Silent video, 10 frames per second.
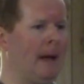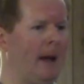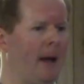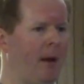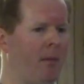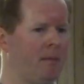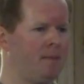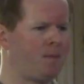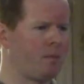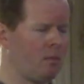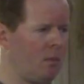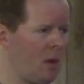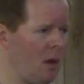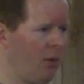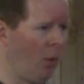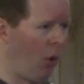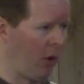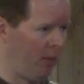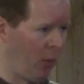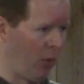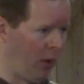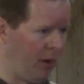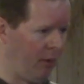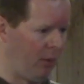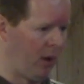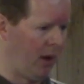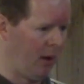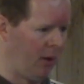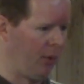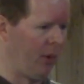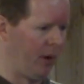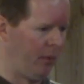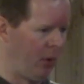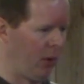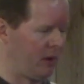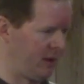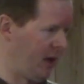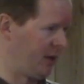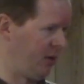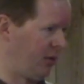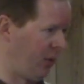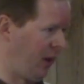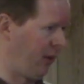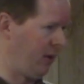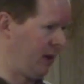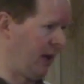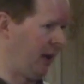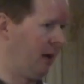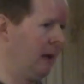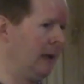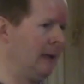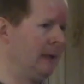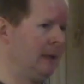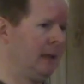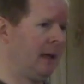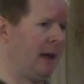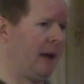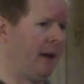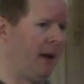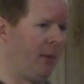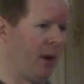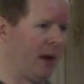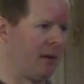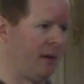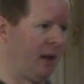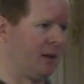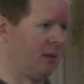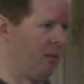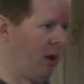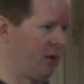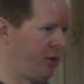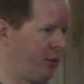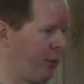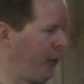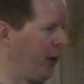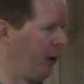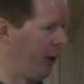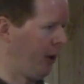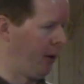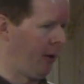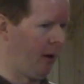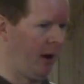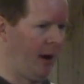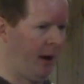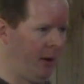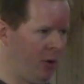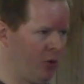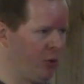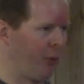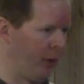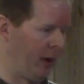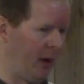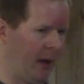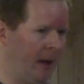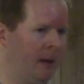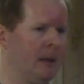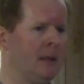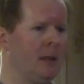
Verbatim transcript: And the Water Board underwent a reorganization in twenty thirteen, uh, and we like to think it's a much friendlier, uh, user-friendly,